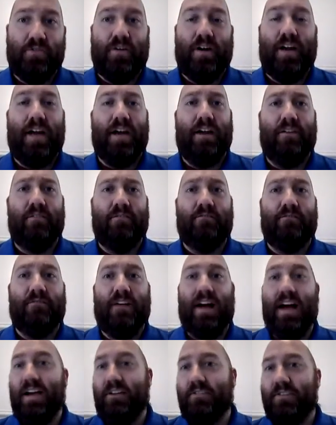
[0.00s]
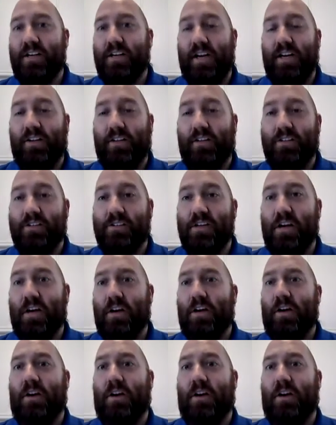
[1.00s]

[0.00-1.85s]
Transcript: or I have five titles